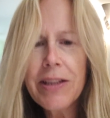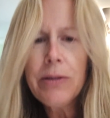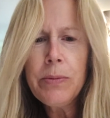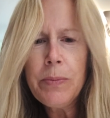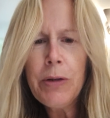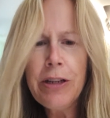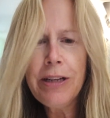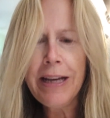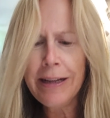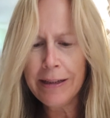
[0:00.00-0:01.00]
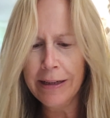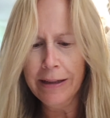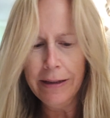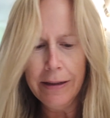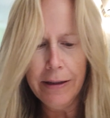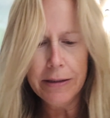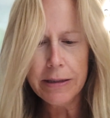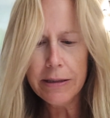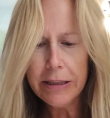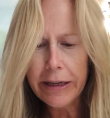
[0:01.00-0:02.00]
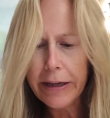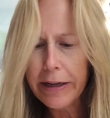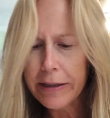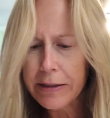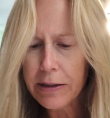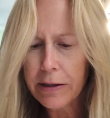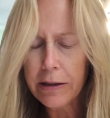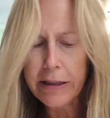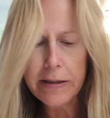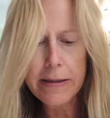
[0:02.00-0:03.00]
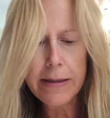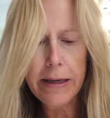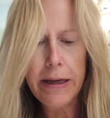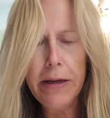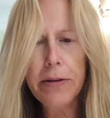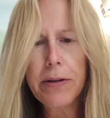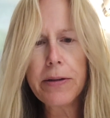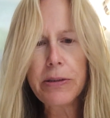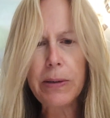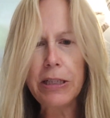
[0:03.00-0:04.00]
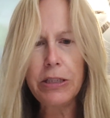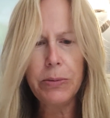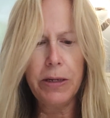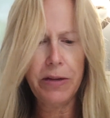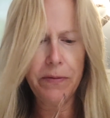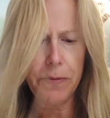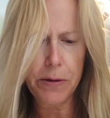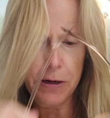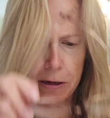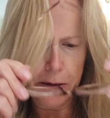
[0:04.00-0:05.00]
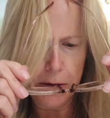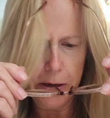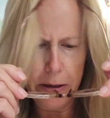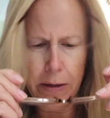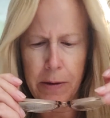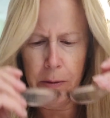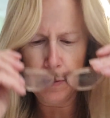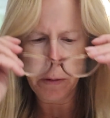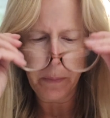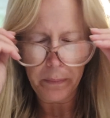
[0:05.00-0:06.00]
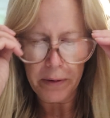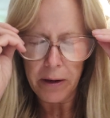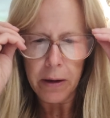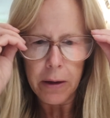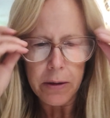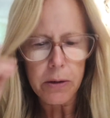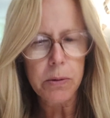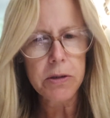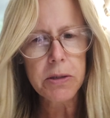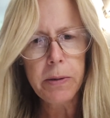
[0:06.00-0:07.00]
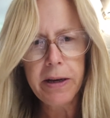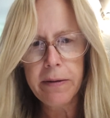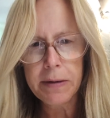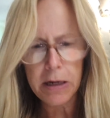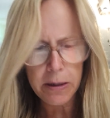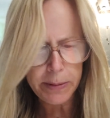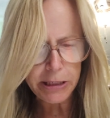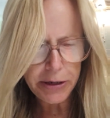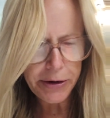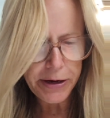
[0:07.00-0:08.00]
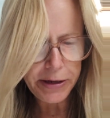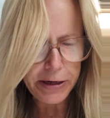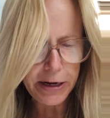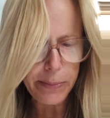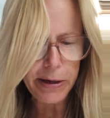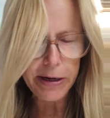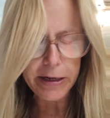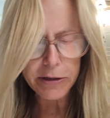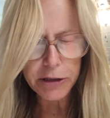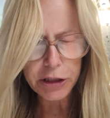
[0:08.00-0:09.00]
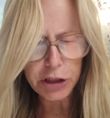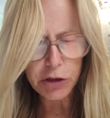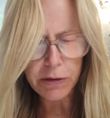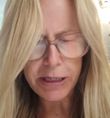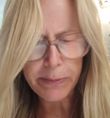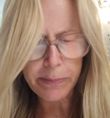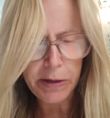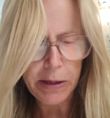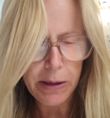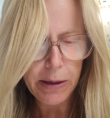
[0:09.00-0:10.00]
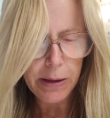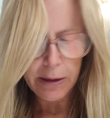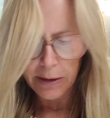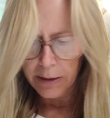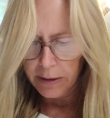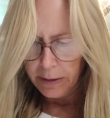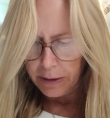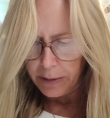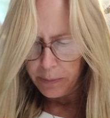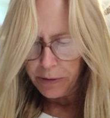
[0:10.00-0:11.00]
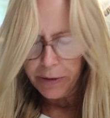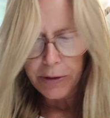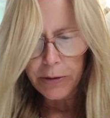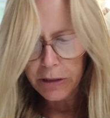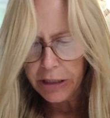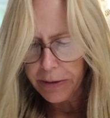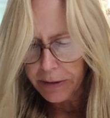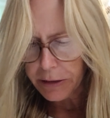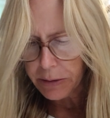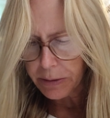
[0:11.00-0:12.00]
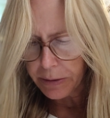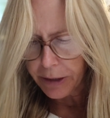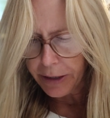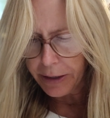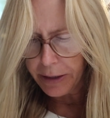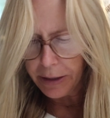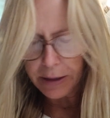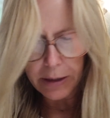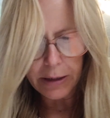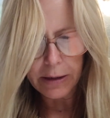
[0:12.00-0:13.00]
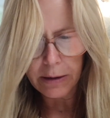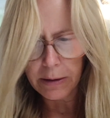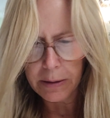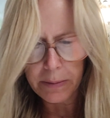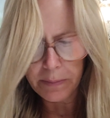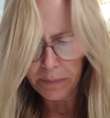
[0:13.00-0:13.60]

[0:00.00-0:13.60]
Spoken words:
Good morning. Today is August 8th, 2024. And of course, we have a commentary, Nebuchadnezzar's Dream. And we're in new territory. I